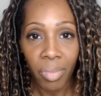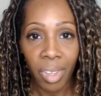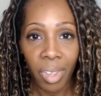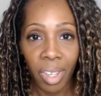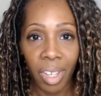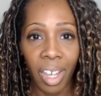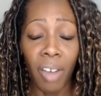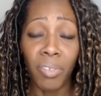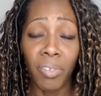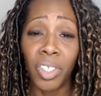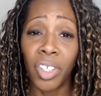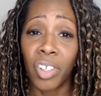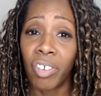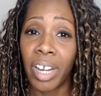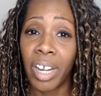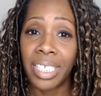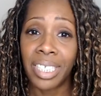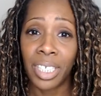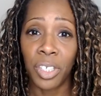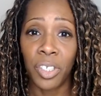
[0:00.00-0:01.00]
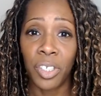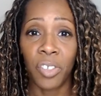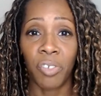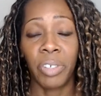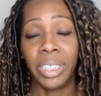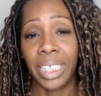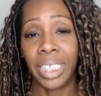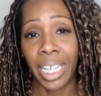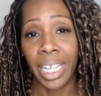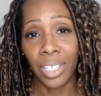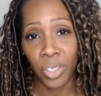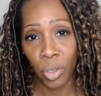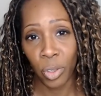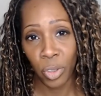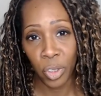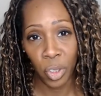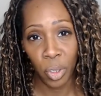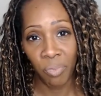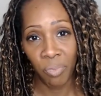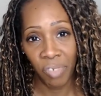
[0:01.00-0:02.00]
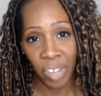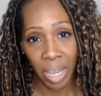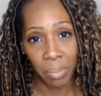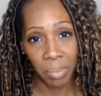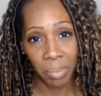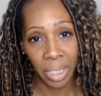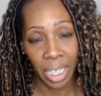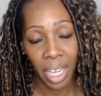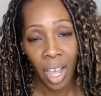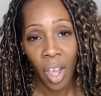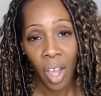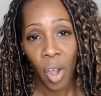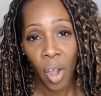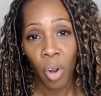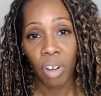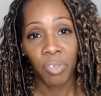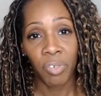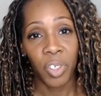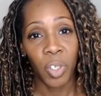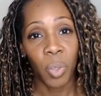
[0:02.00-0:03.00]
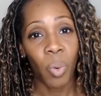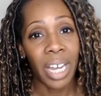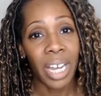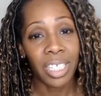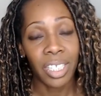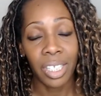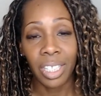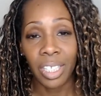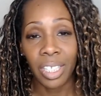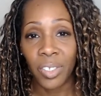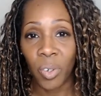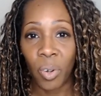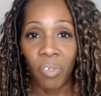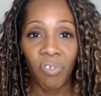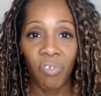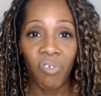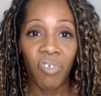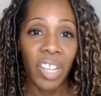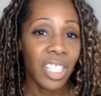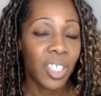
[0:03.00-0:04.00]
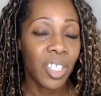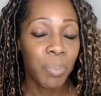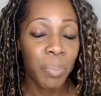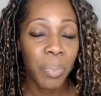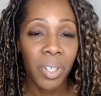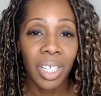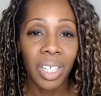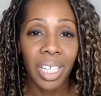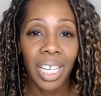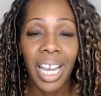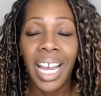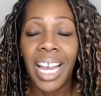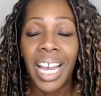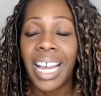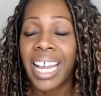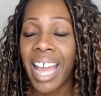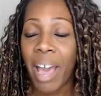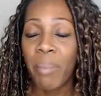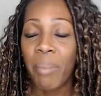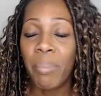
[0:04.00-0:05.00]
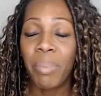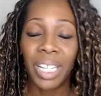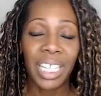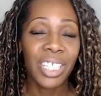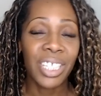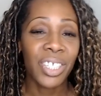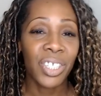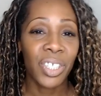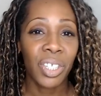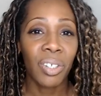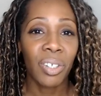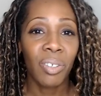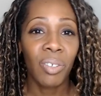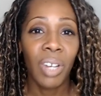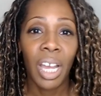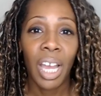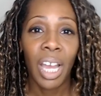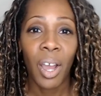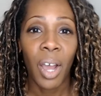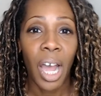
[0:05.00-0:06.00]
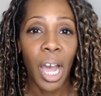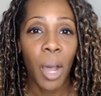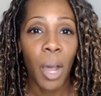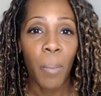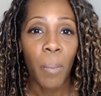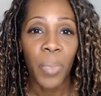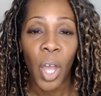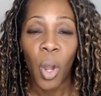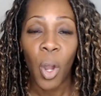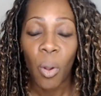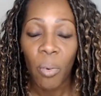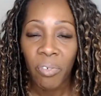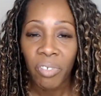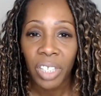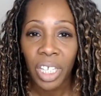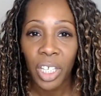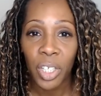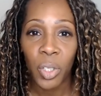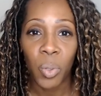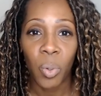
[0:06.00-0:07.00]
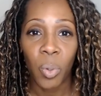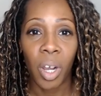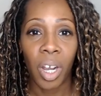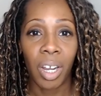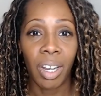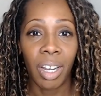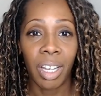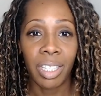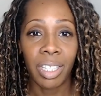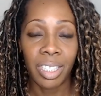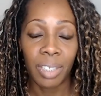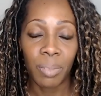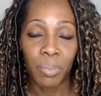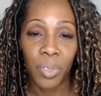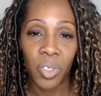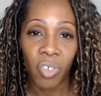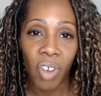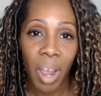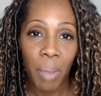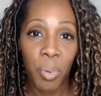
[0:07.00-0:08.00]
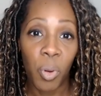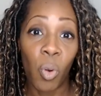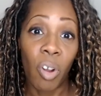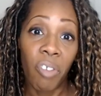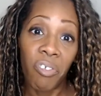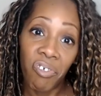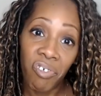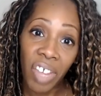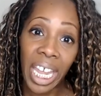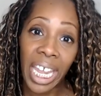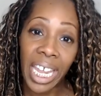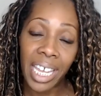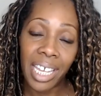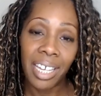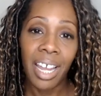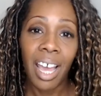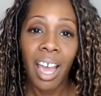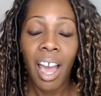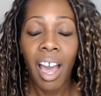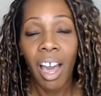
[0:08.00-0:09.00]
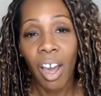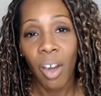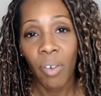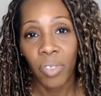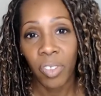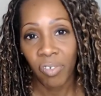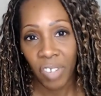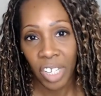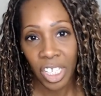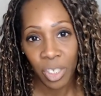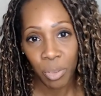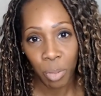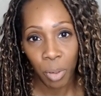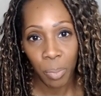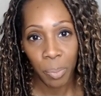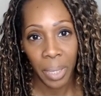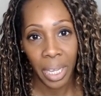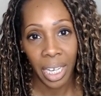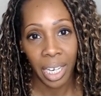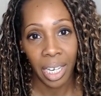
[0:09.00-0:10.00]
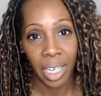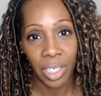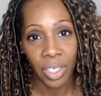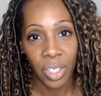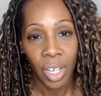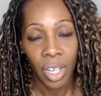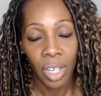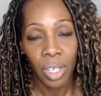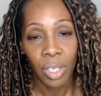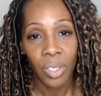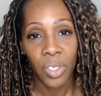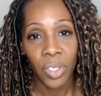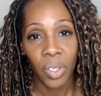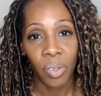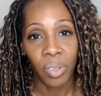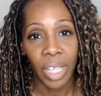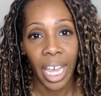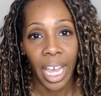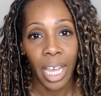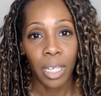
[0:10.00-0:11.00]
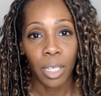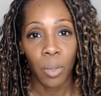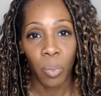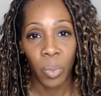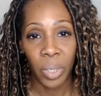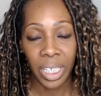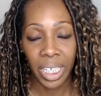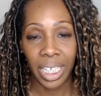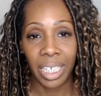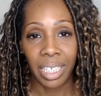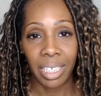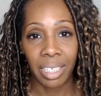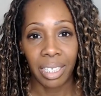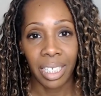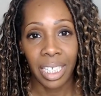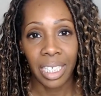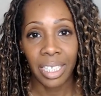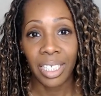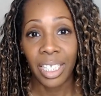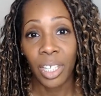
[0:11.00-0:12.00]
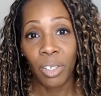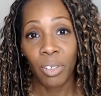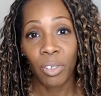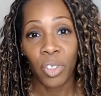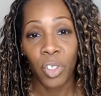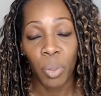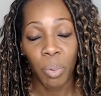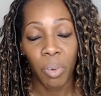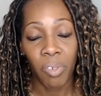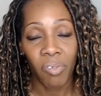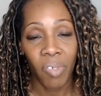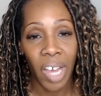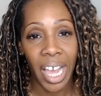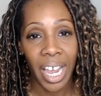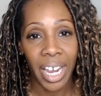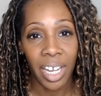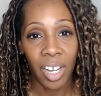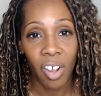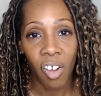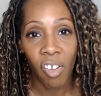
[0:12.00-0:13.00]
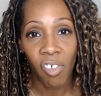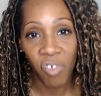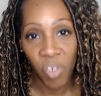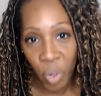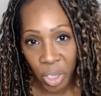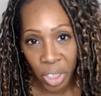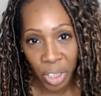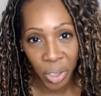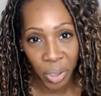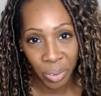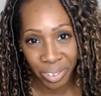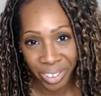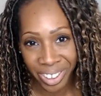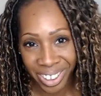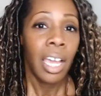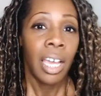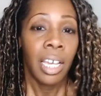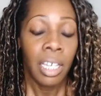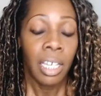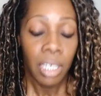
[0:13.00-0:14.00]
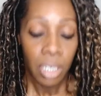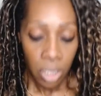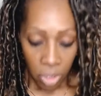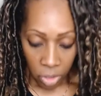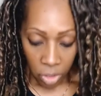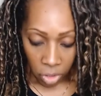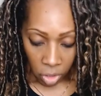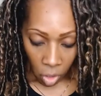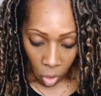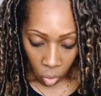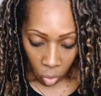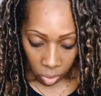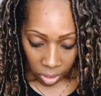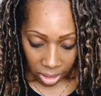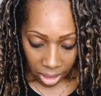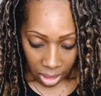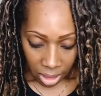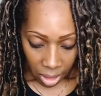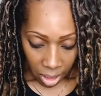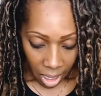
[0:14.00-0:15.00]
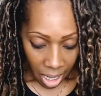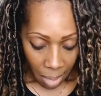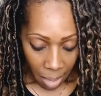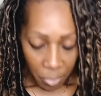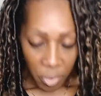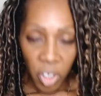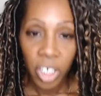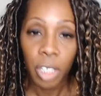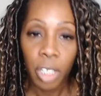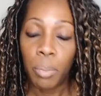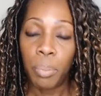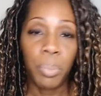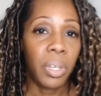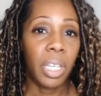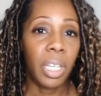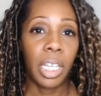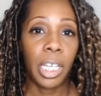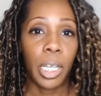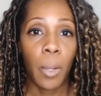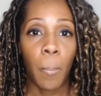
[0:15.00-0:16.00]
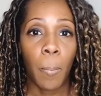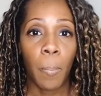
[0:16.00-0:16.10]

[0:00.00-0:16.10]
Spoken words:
of the Christ Center for Dance YouTube family. Or if you're watching this on Facebook, God bless you. Hopefully you are a subscriber or a fan of the Facebook page so that we can continue to provide for you. So I'm going to be